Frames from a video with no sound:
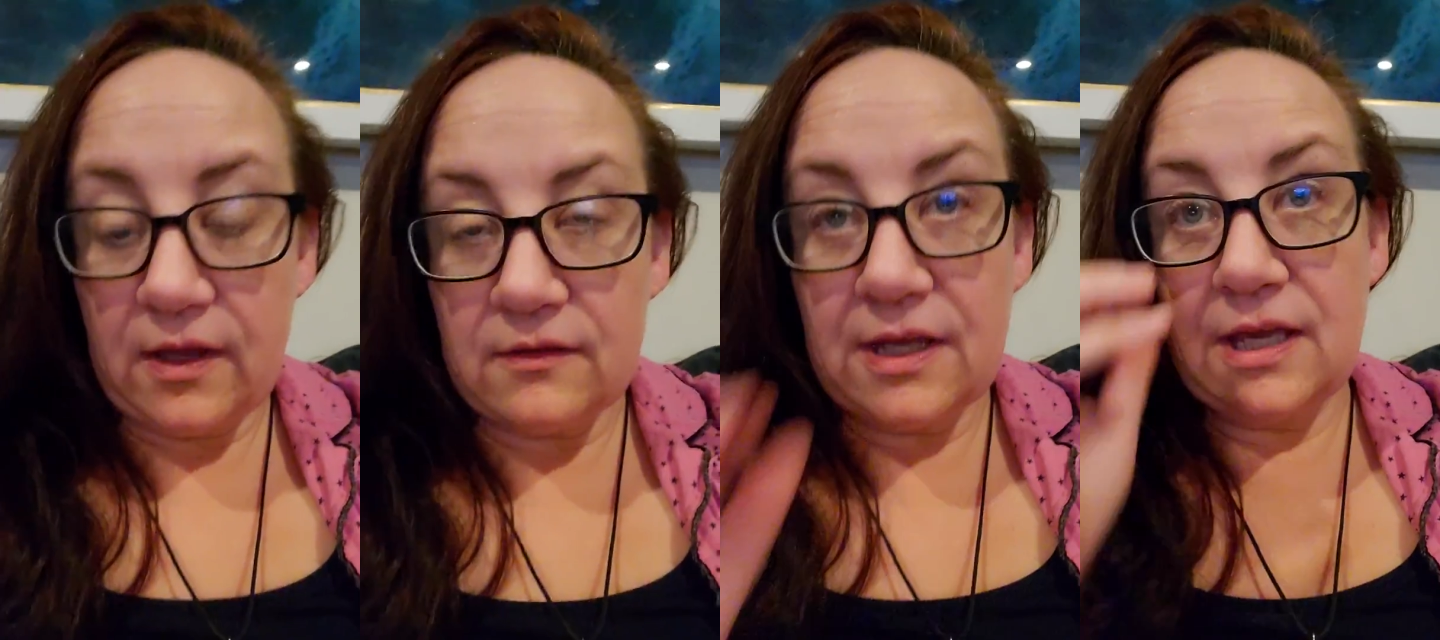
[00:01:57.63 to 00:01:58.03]

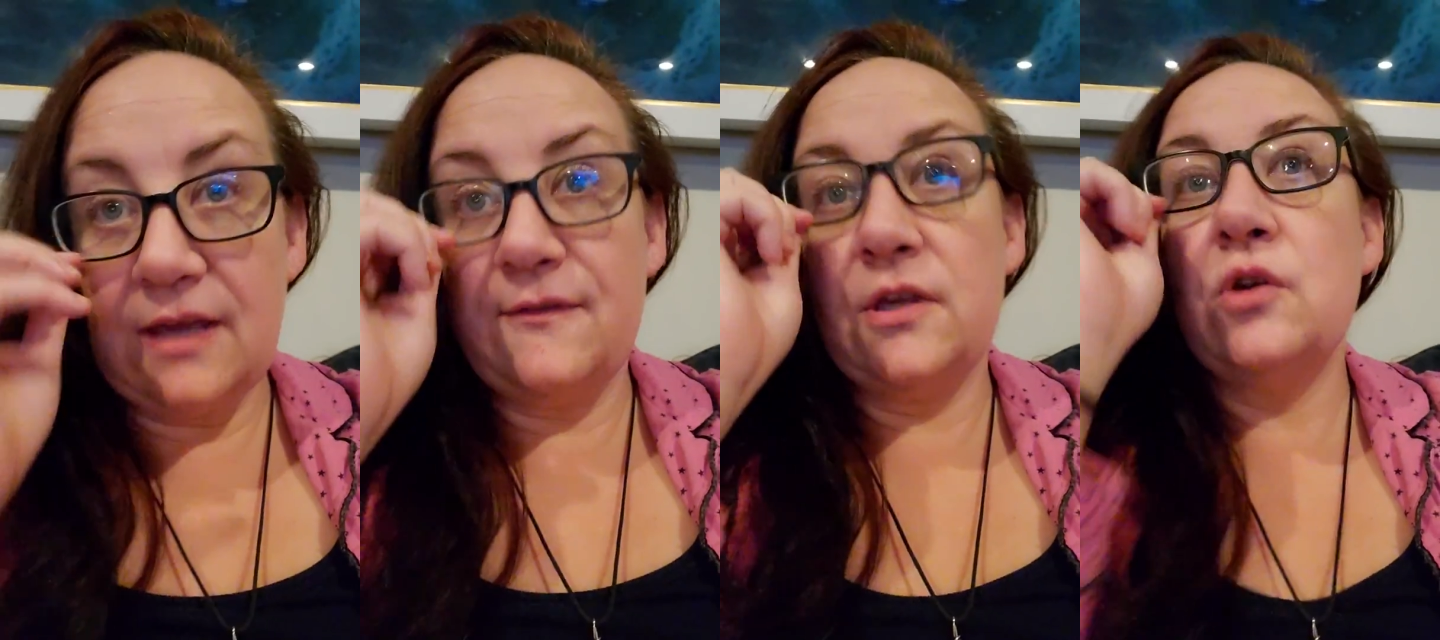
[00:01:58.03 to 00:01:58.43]
Like
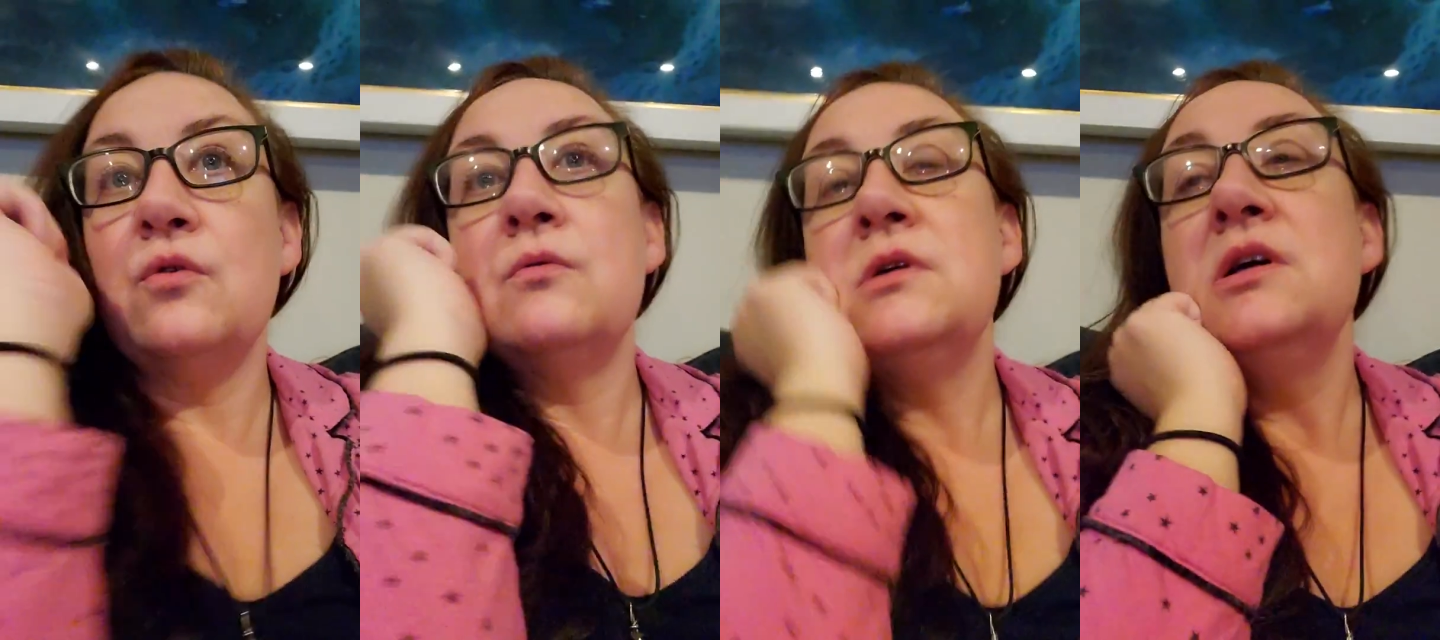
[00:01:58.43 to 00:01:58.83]
if
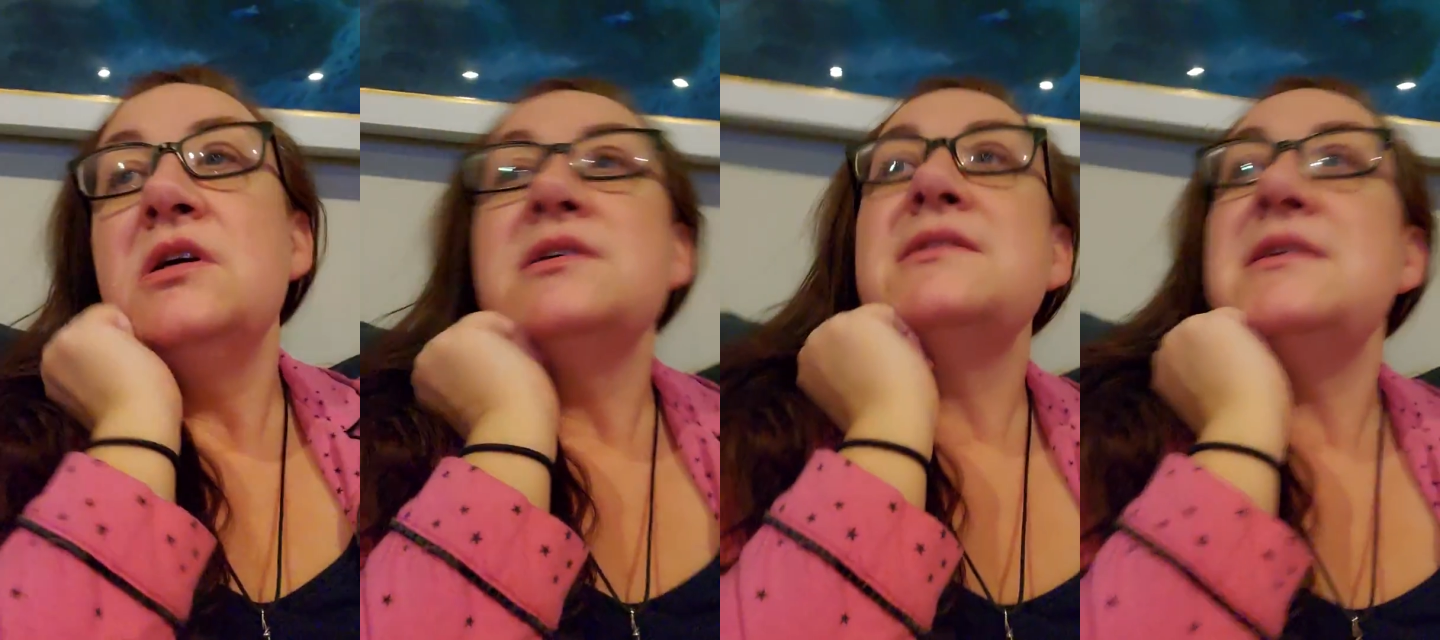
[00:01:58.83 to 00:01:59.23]
you
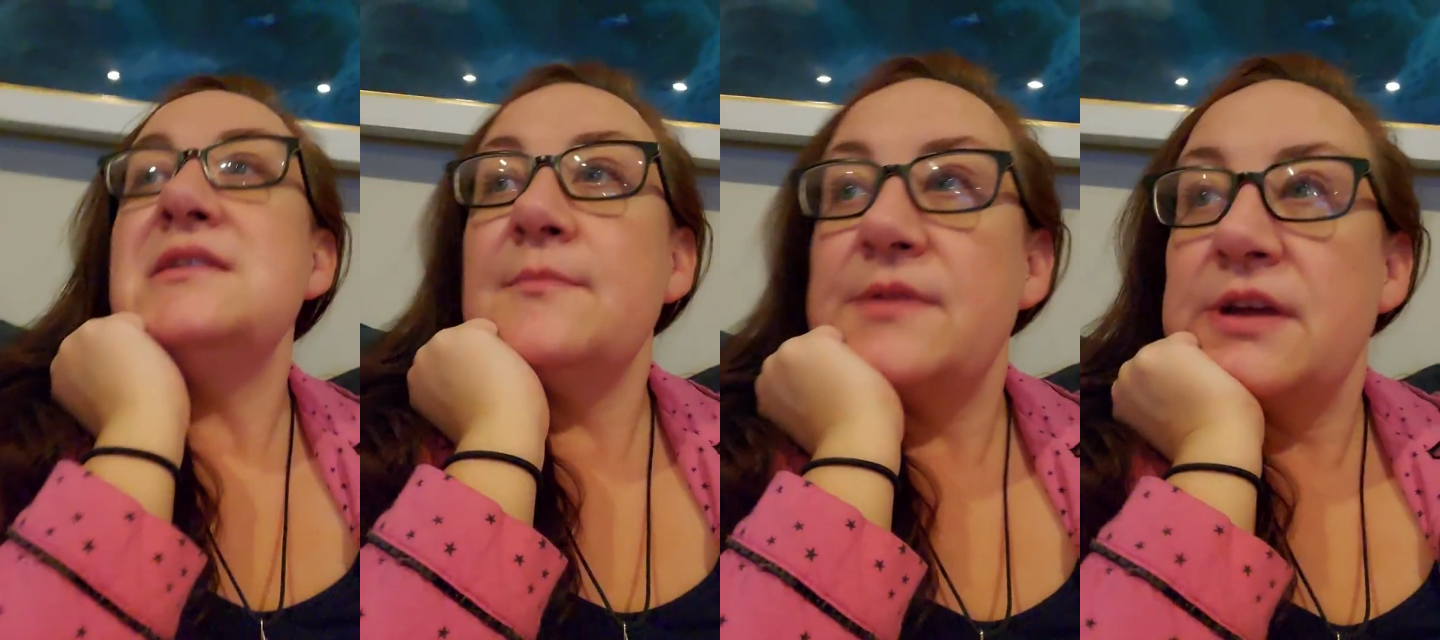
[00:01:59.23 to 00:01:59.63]
see
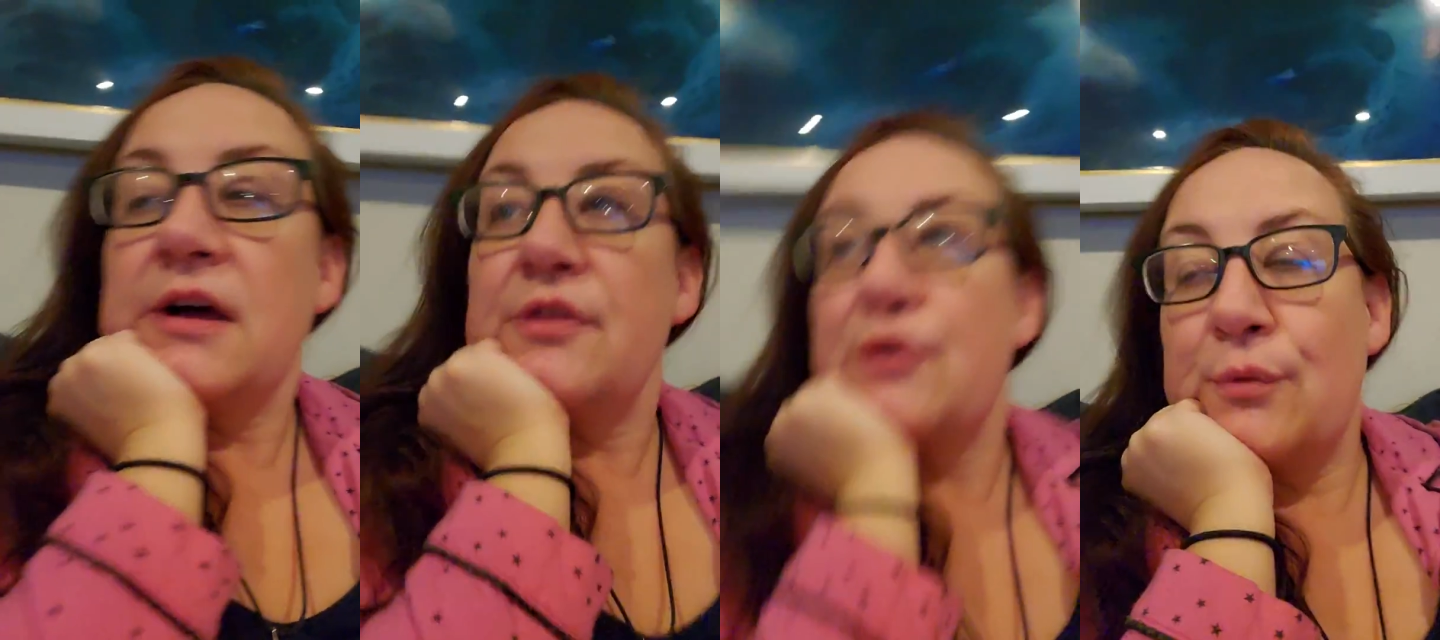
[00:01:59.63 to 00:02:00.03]
something
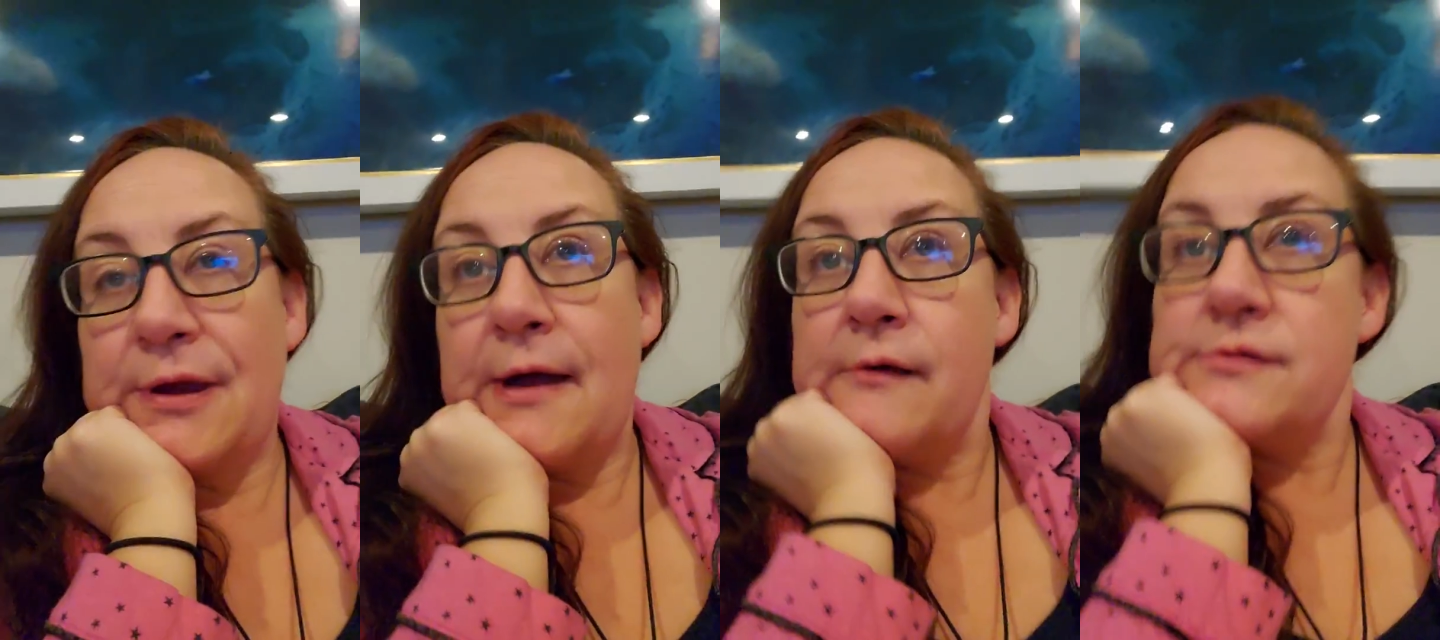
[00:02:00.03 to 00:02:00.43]
on the
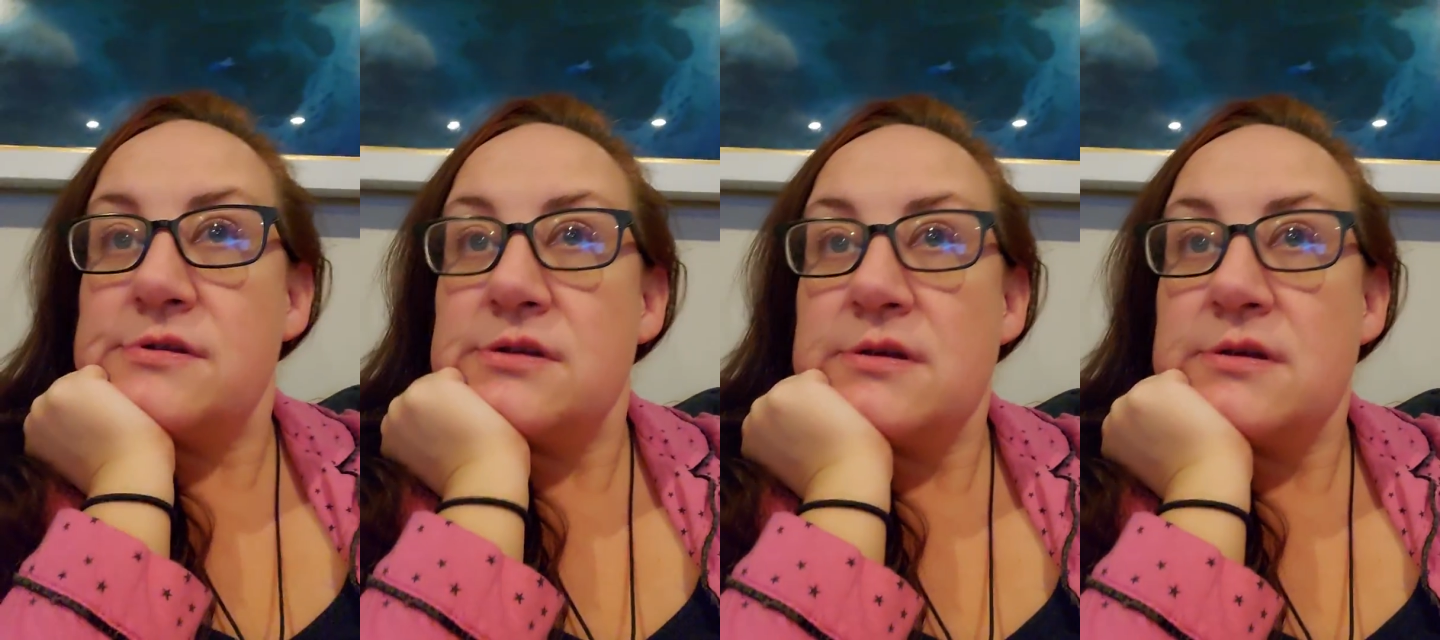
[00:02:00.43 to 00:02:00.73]
ground,